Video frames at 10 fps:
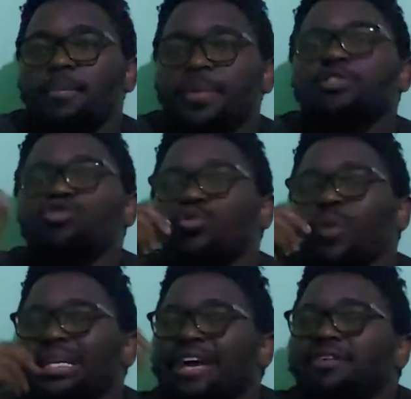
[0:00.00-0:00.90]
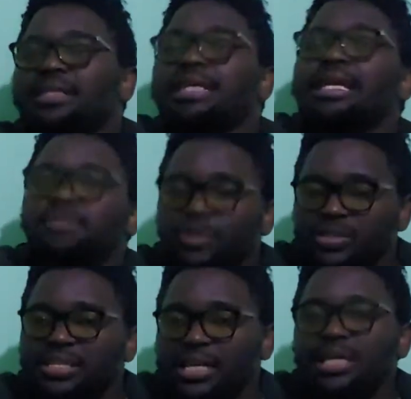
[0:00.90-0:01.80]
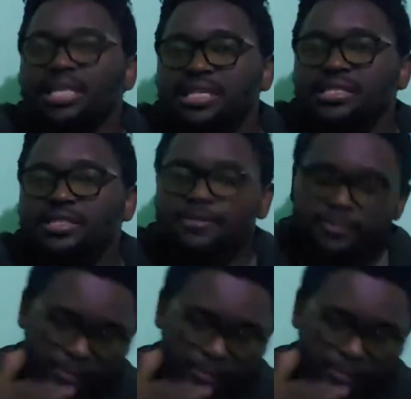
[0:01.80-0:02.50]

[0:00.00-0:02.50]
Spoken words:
based on whatever the name they were saying is.